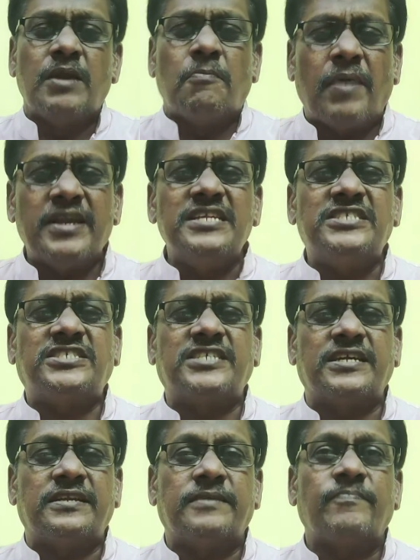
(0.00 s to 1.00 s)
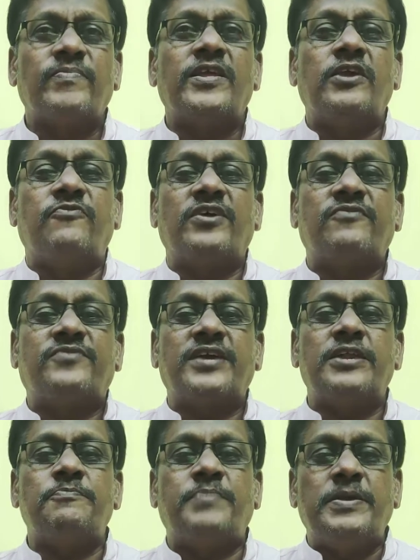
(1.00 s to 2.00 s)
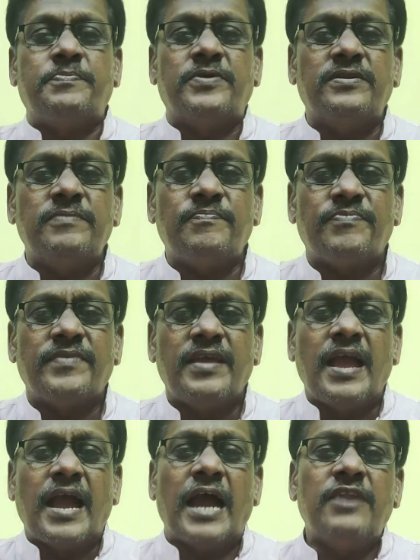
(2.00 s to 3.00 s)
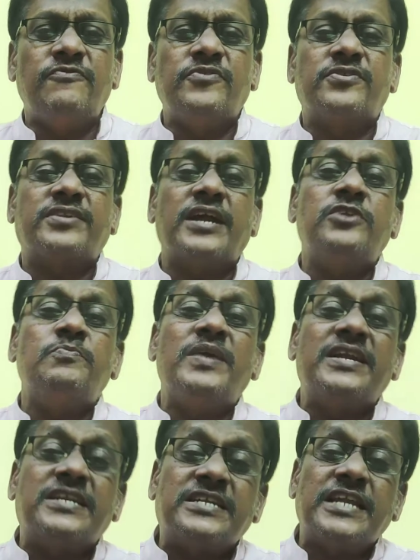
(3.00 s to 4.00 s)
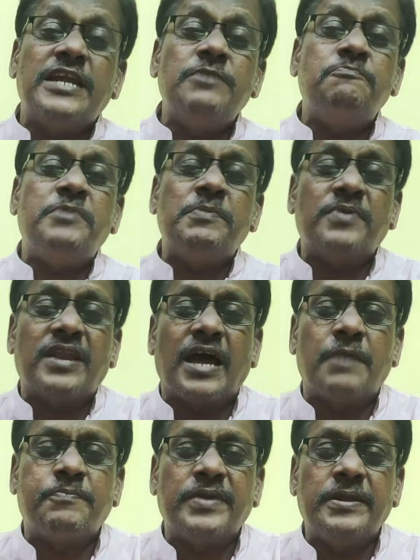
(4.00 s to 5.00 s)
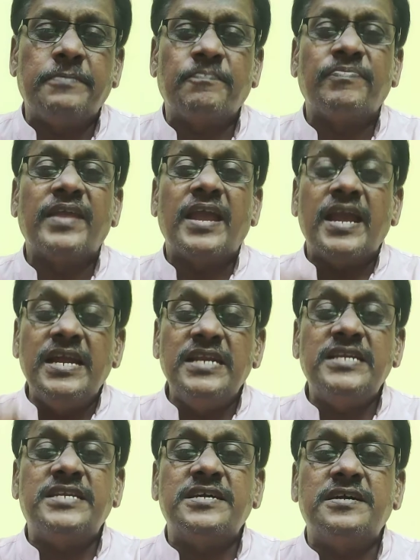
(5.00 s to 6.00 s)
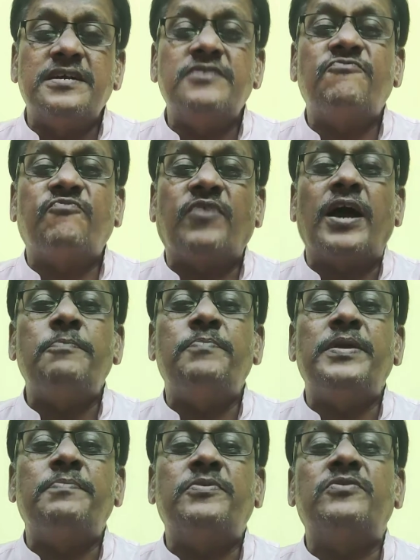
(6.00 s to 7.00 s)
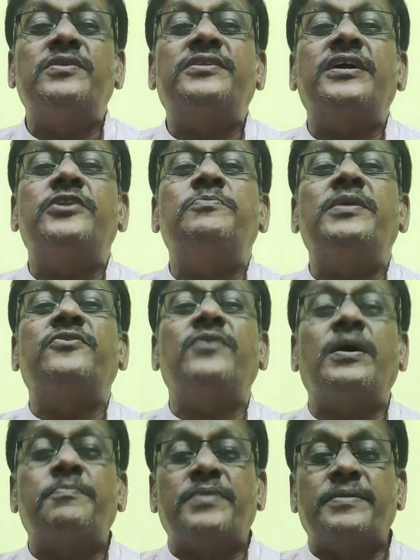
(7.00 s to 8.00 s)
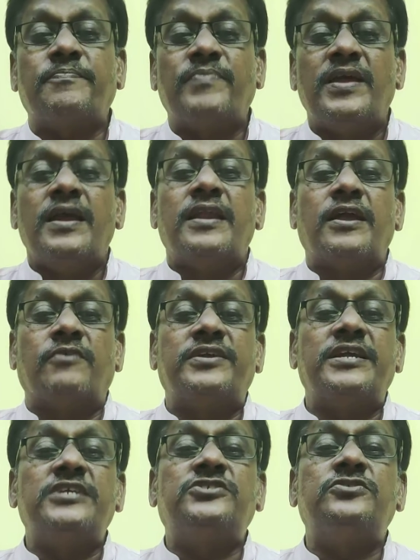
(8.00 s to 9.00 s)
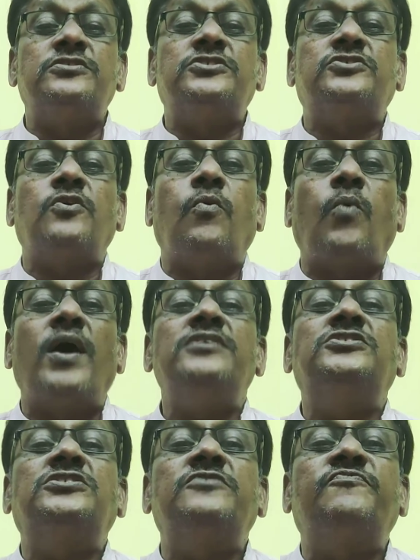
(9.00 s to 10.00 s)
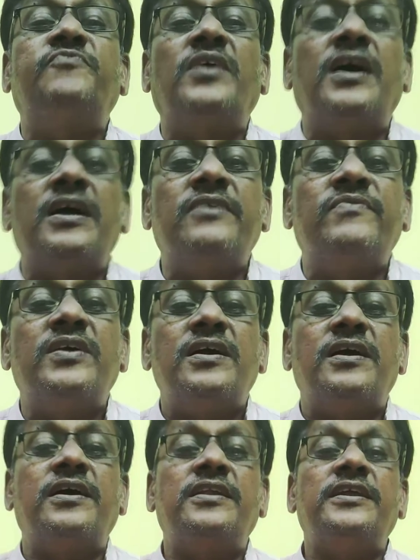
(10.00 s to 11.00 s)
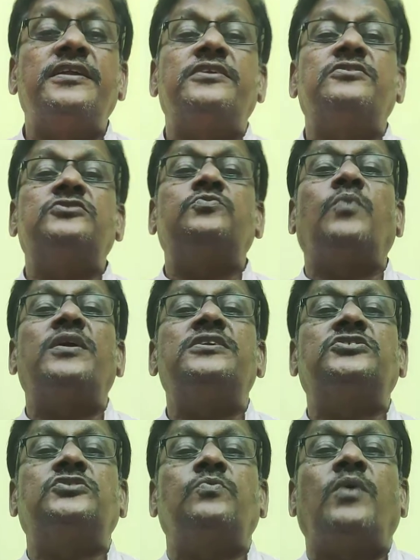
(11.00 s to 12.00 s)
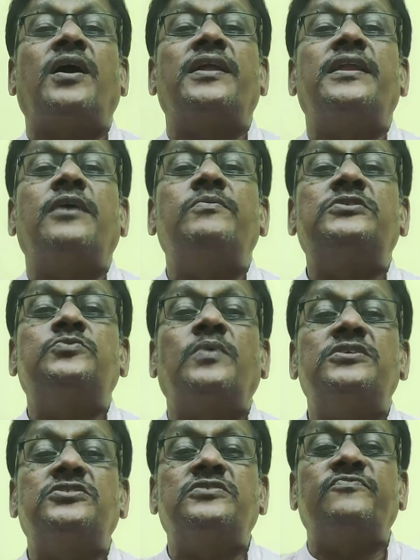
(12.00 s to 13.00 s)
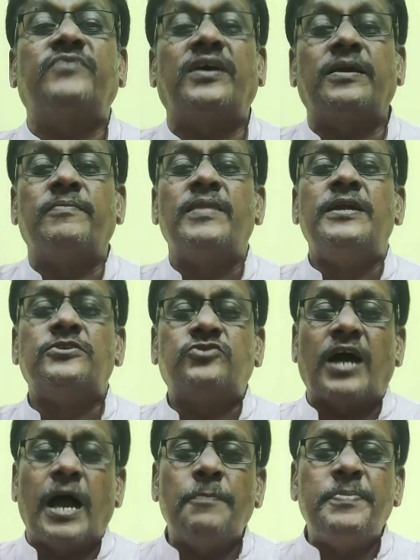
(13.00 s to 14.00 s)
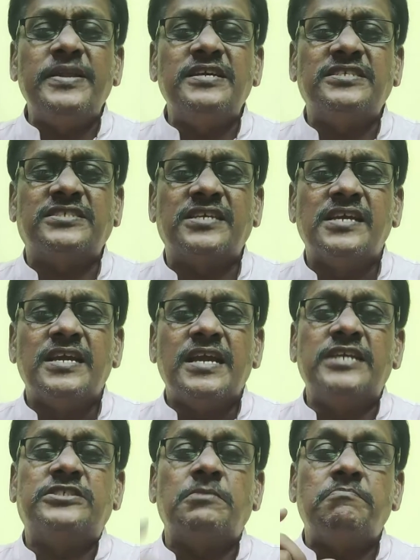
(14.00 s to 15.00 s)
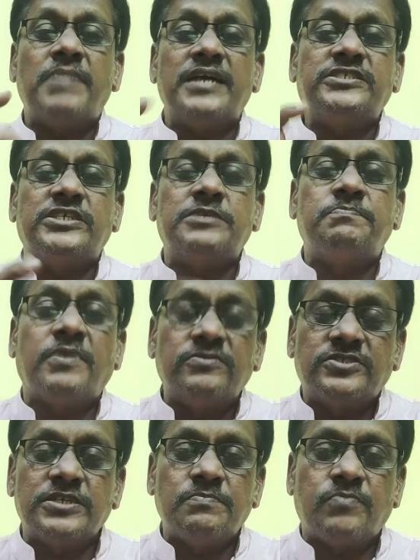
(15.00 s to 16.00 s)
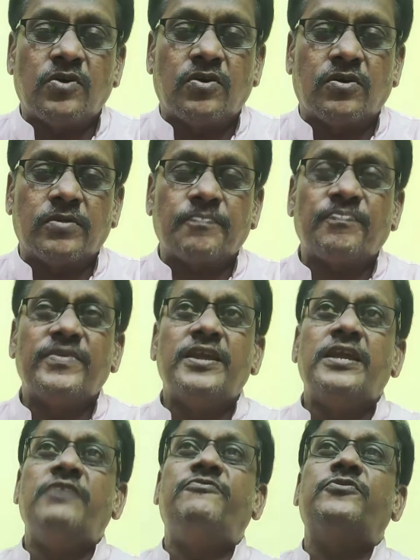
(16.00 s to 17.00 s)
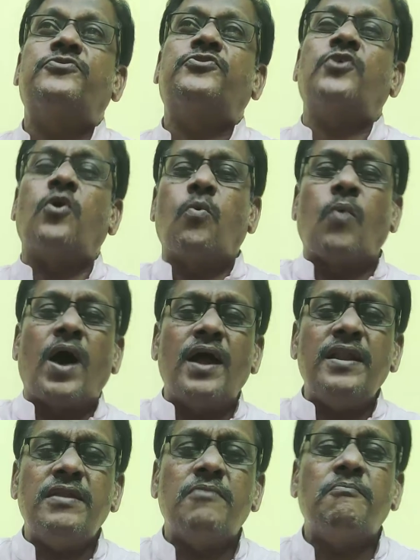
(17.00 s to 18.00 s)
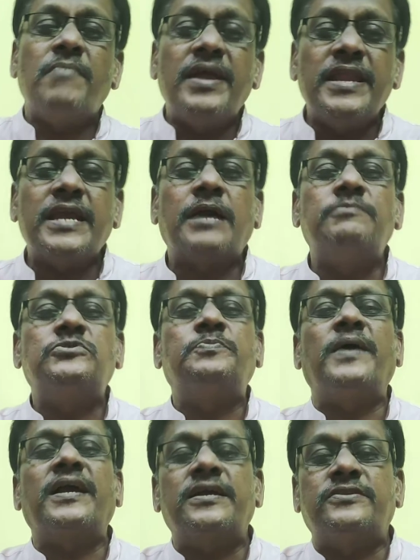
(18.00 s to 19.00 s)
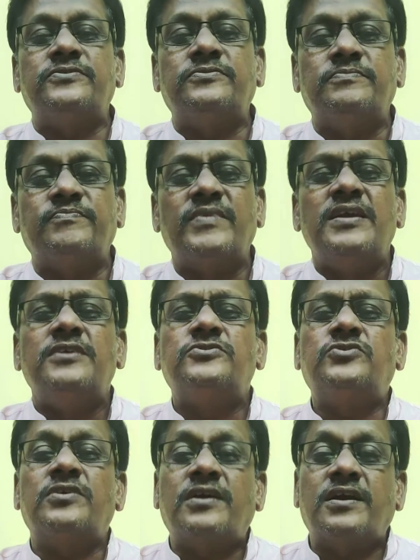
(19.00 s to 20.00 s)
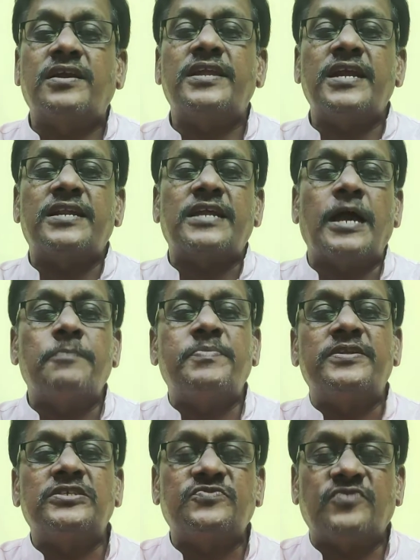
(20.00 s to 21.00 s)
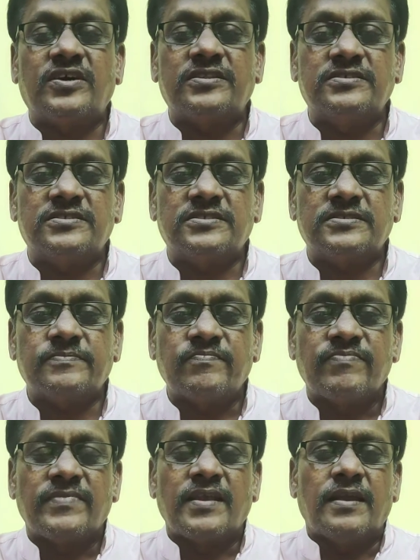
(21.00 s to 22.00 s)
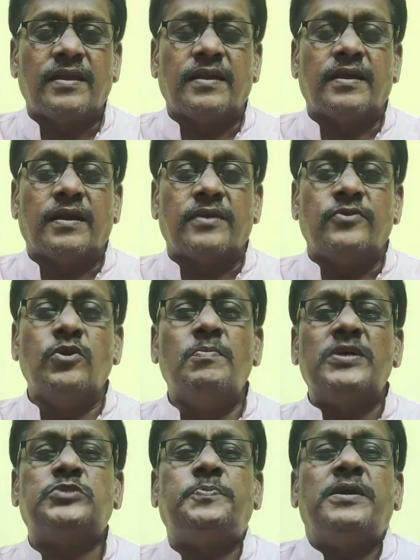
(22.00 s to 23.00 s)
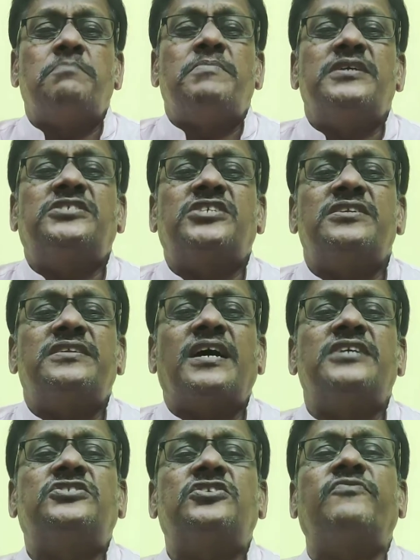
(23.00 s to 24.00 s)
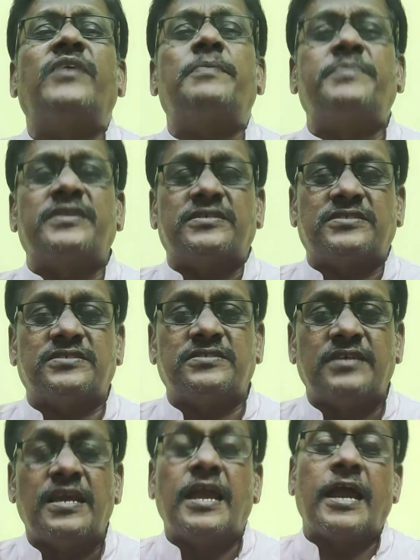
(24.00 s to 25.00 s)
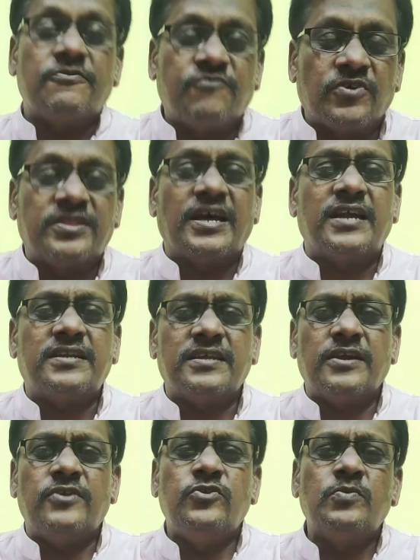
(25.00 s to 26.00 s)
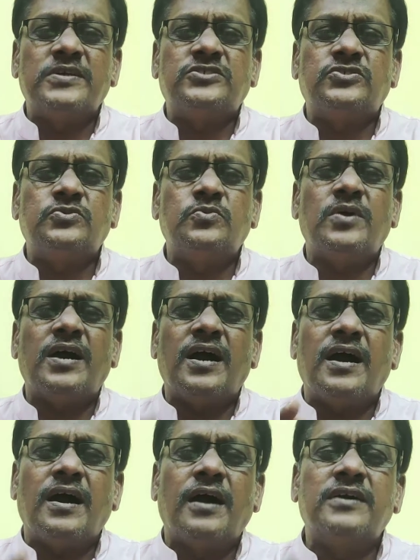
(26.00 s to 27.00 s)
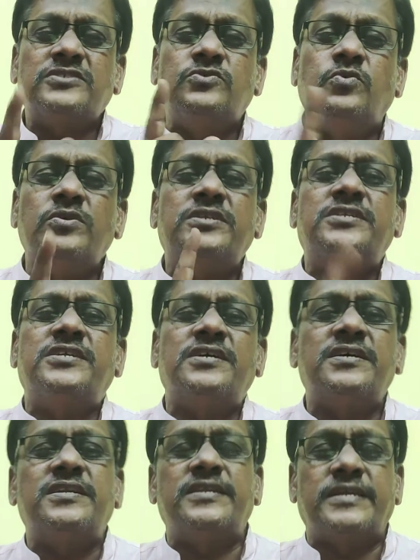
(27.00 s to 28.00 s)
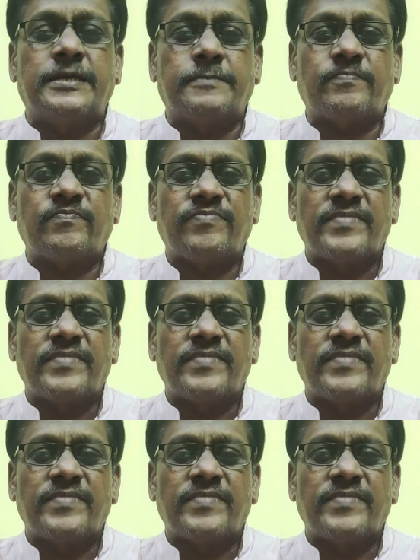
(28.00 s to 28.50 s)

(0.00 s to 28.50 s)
But instead, if you have 10 people, and if you try to make 10 people happy, in turn, 5 people will try to make you happy. Now, the ratio is 1:5. Earlier, it was 1:1, and now it's 1:5. So, happiness is a magic bouncing ball. If you throw one, many comes back at you. So, create happiness for others. You must be a merchandiser of happiness, and for that, you must do a good turn a day.